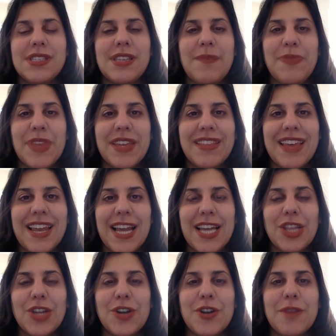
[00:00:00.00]
something that I
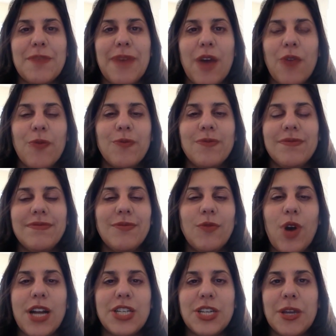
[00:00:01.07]
learned about
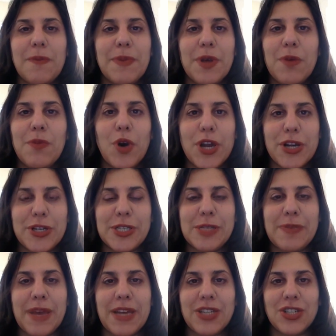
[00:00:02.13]
watching a Bill Moyer
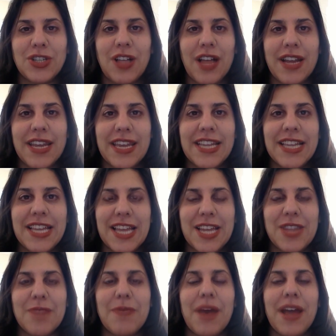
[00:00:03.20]
special on healing
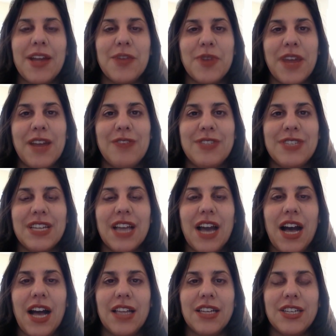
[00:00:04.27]
and the mind when I was in
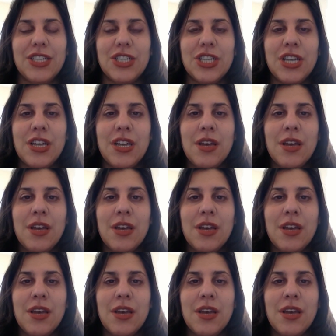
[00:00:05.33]
college.